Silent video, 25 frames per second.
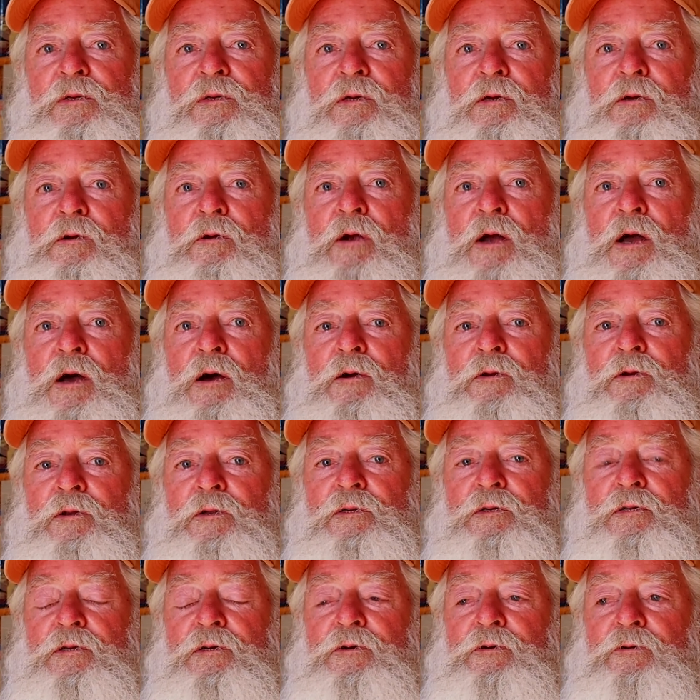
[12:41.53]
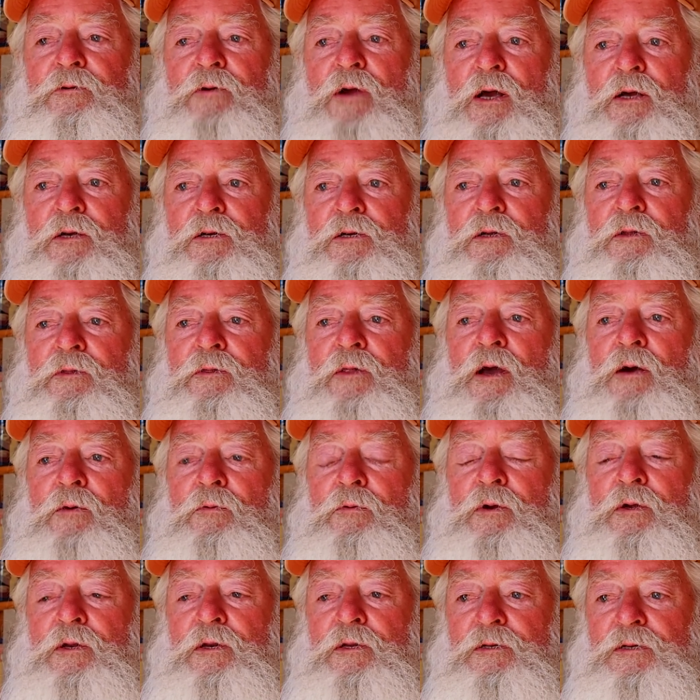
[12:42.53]
of ground is a direction that we're
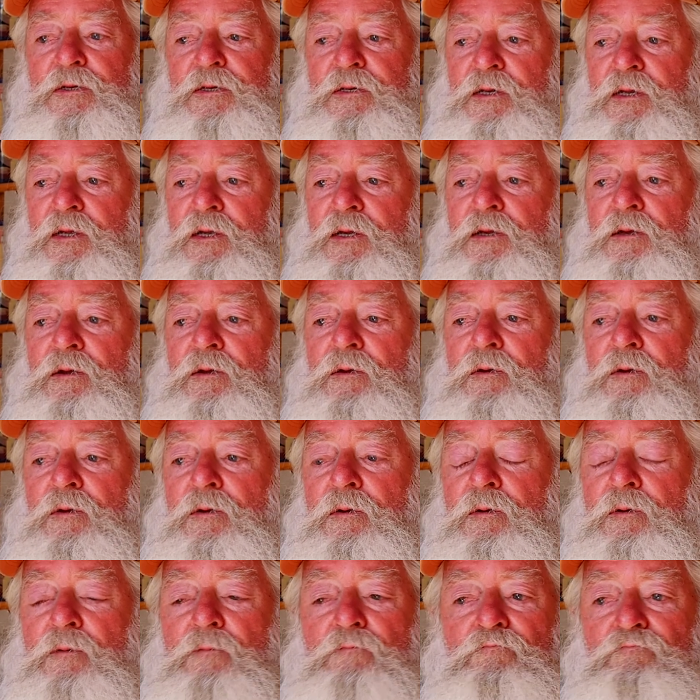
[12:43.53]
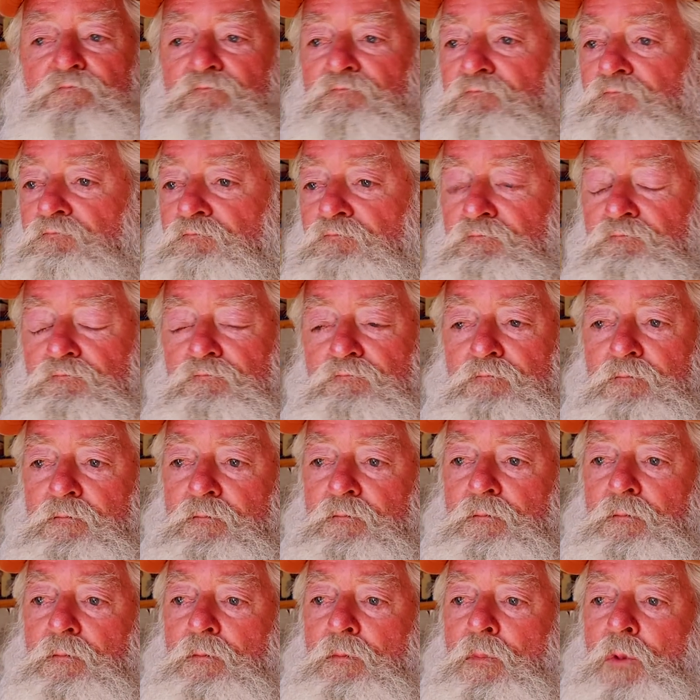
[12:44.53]
going to see
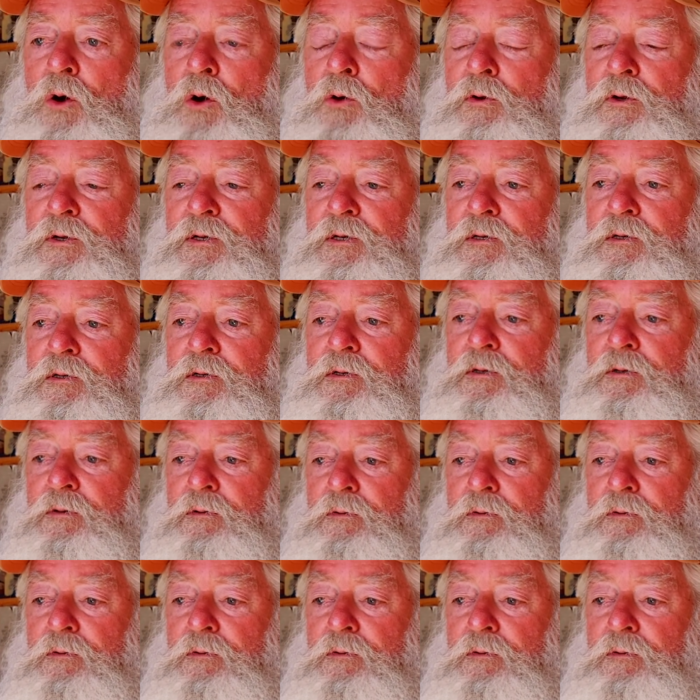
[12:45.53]
most